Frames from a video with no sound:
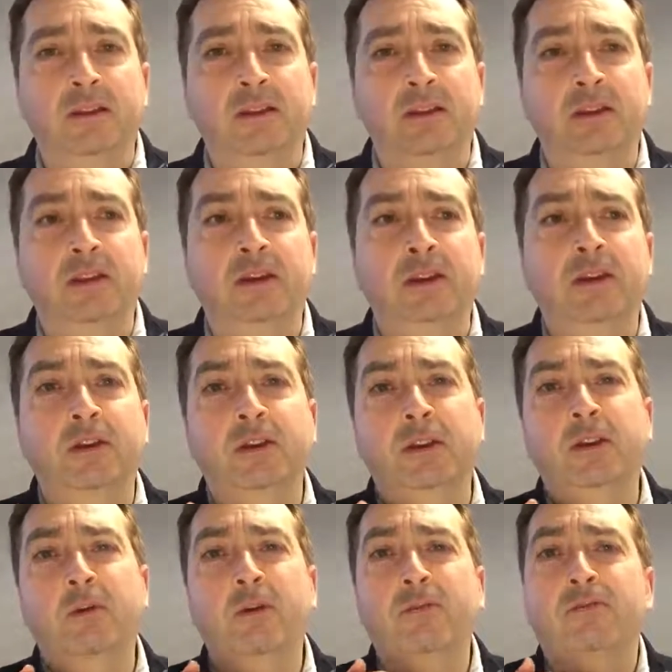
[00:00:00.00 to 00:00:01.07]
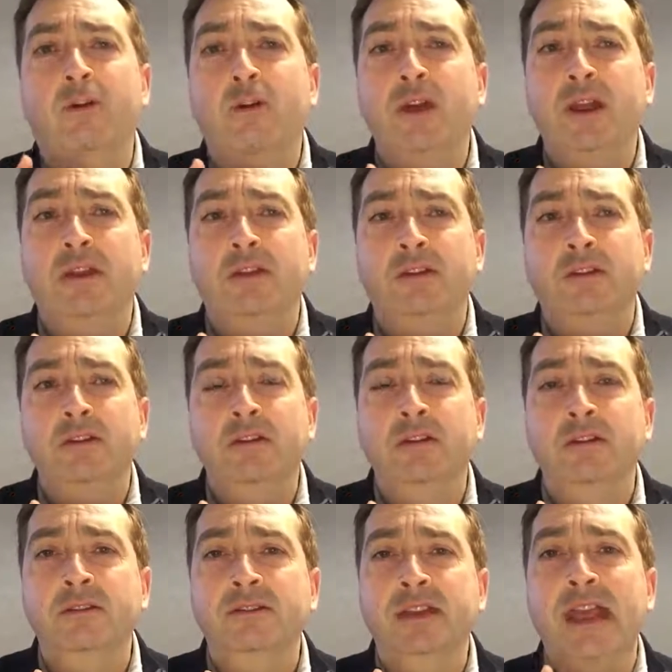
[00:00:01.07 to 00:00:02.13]
you avoid
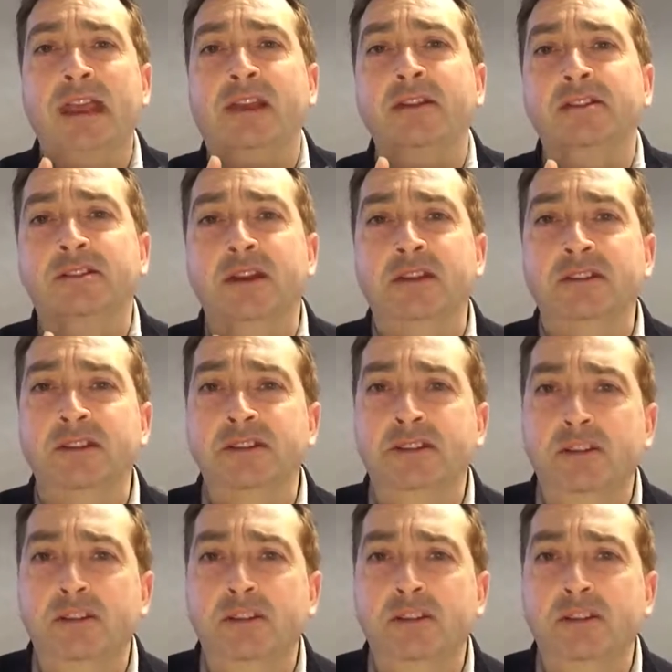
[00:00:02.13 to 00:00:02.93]
taking certain